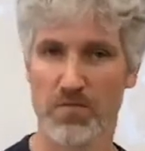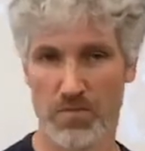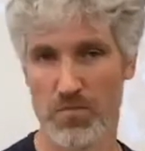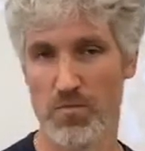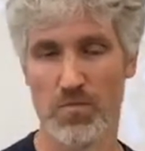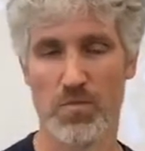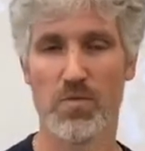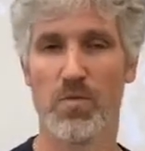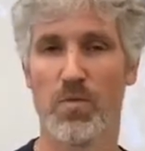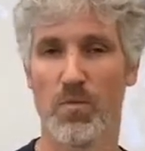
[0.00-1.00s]
Two,
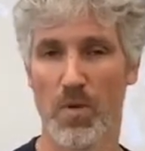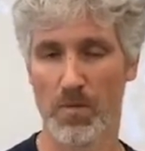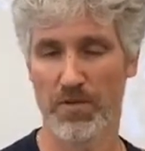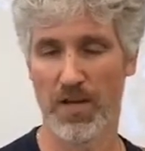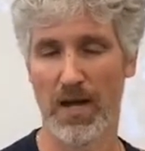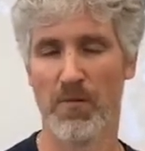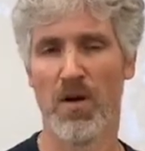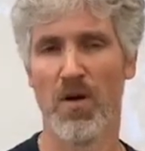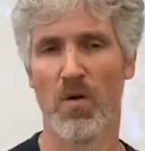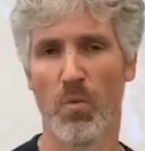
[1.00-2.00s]
one more time.
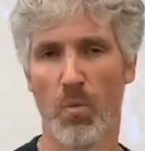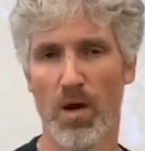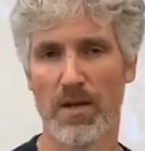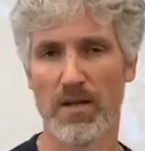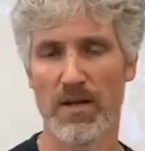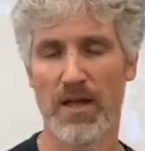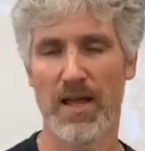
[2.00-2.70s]
One